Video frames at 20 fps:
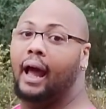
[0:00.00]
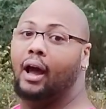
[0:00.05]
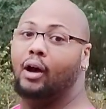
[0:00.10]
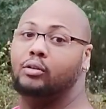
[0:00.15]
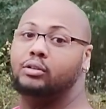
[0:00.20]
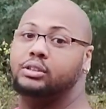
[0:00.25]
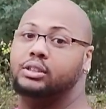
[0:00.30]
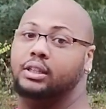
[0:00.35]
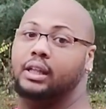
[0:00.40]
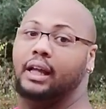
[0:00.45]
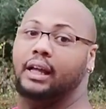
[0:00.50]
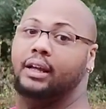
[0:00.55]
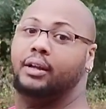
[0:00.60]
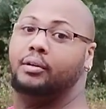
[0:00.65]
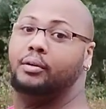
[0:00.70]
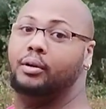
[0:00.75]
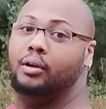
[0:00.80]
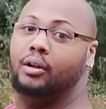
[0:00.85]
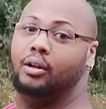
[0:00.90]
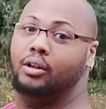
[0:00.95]
Uh, so like
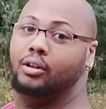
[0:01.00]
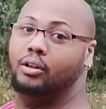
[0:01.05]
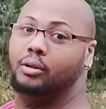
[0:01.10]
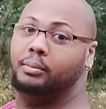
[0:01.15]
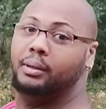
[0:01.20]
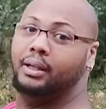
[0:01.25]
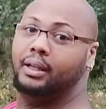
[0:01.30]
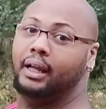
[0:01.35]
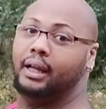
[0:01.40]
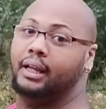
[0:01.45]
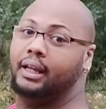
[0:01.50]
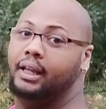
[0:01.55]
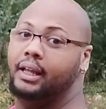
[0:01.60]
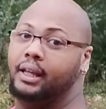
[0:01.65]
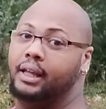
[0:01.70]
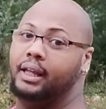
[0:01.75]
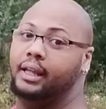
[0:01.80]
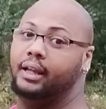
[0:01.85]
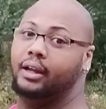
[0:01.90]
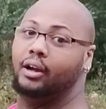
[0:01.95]
a little bit like
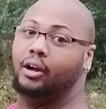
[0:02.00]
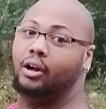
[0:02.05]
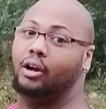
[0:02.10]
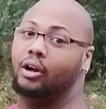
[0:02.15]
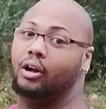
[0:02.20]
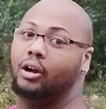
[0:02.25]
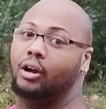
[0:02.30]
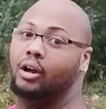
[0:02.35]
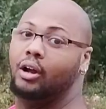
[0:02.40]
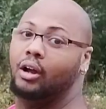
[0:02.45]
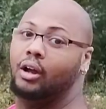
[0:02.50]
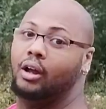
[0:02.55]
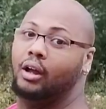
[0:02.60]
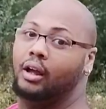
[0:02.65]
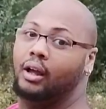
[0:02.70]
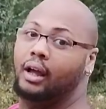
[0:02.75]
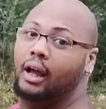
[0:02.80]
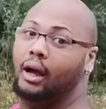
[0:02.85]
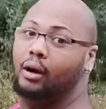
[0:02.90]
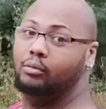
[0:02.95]
here,
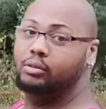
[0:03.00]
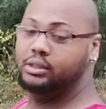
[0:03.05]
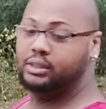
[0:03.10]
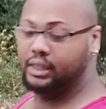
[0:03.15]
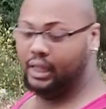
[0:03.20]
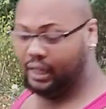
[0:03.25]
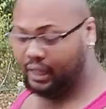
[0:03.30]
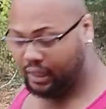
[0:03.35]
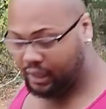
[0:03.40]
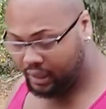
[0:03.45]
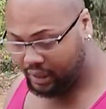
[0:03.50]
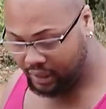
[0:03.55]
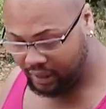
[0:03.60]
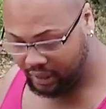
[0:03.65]
I would say.